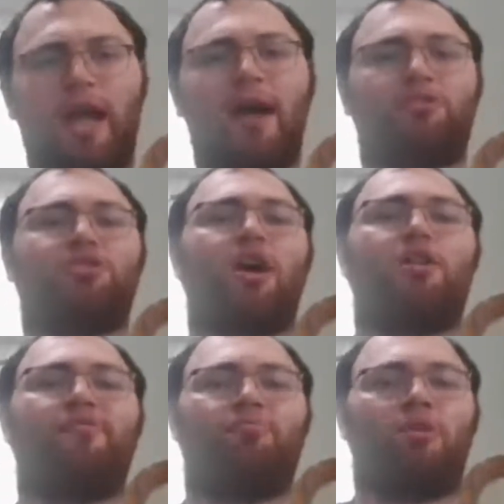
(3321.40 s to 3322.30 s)
outside
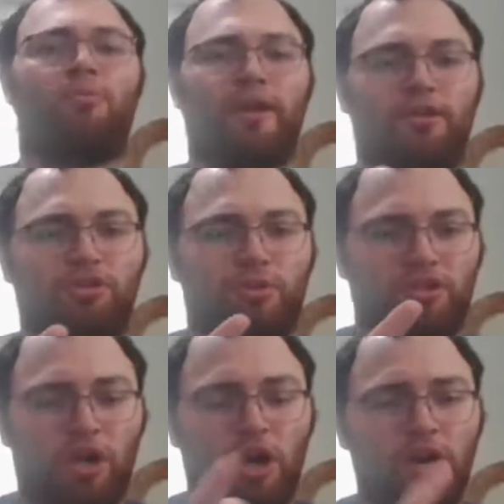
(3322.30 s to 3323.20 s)
of the War Raiders
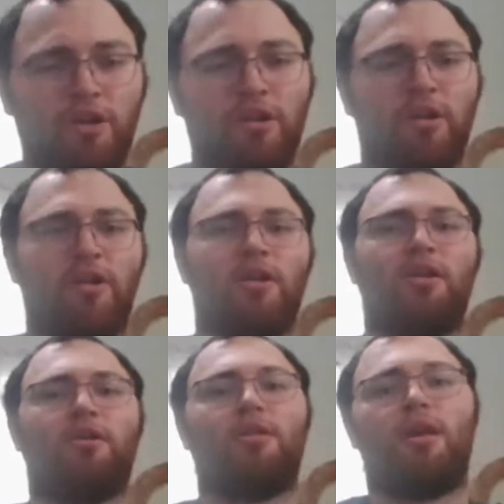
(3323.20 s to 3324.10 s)
return
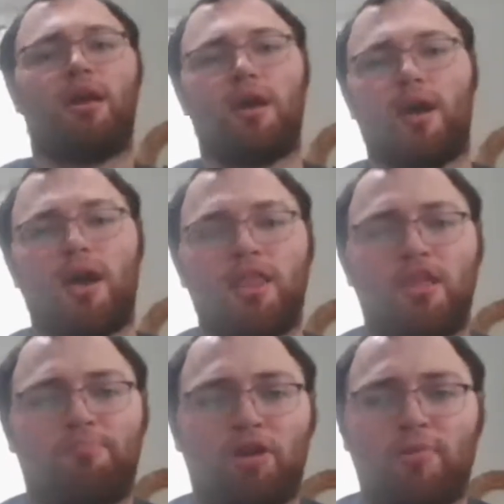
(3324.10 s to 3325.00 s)
and
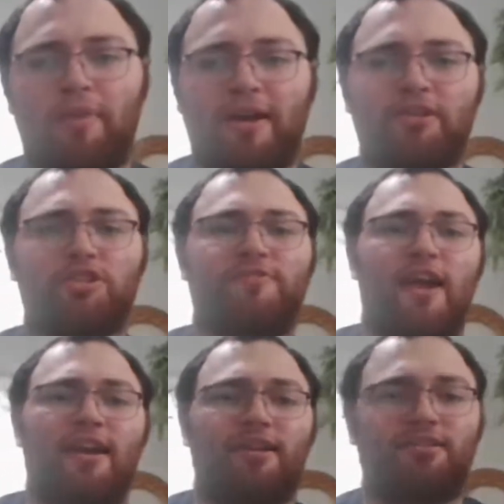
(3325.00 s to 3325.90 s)
the promo packages for
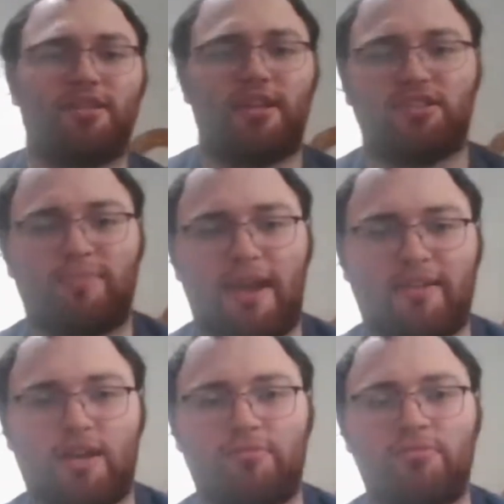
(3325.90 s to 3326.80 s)
NXT and
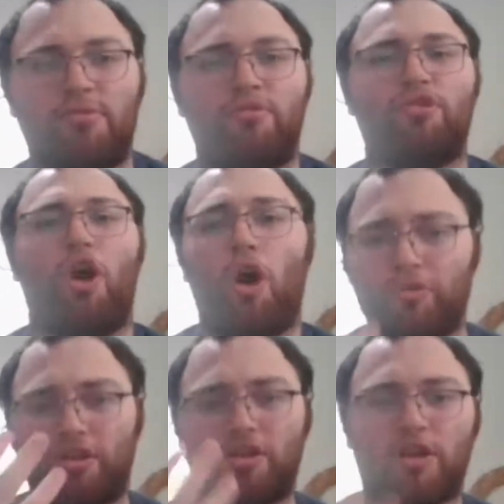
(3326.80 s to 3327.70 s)
SmackDown. The
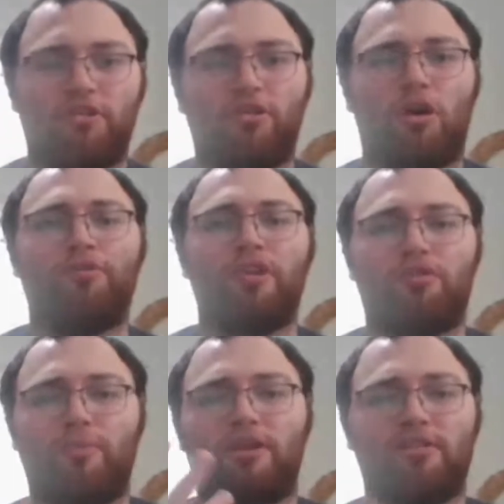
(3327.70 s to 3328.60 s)
only
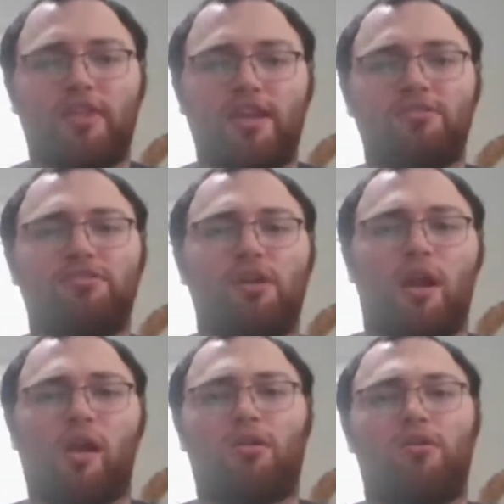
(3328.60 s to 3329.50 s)
three good things
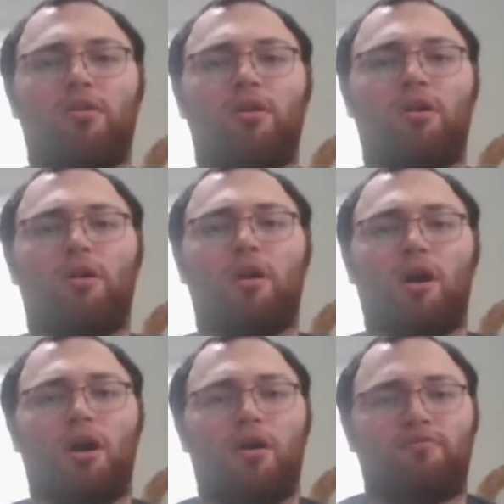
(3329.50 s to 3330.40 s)

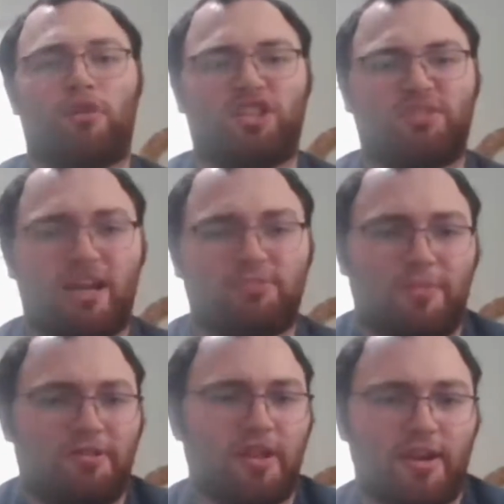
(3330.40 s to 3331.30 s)
of Raw this past
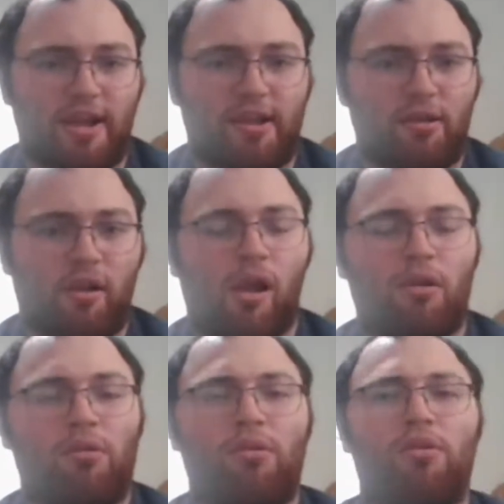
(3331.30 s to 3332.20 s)
Monday night,
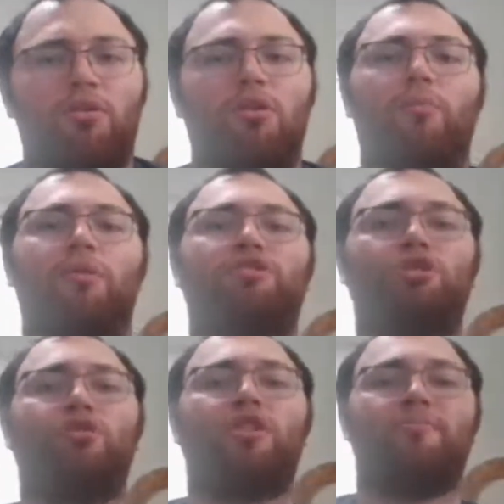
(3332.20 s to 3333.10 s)
but
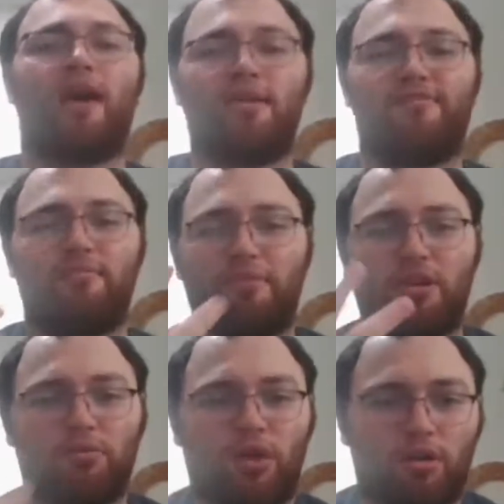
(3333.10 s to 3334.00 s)
two of them not even
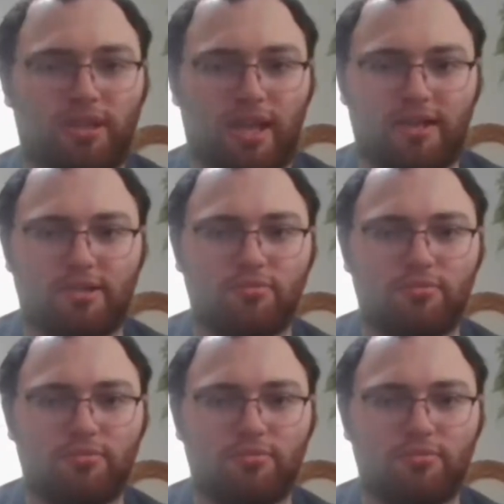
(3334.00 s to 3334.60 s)
being Raw related.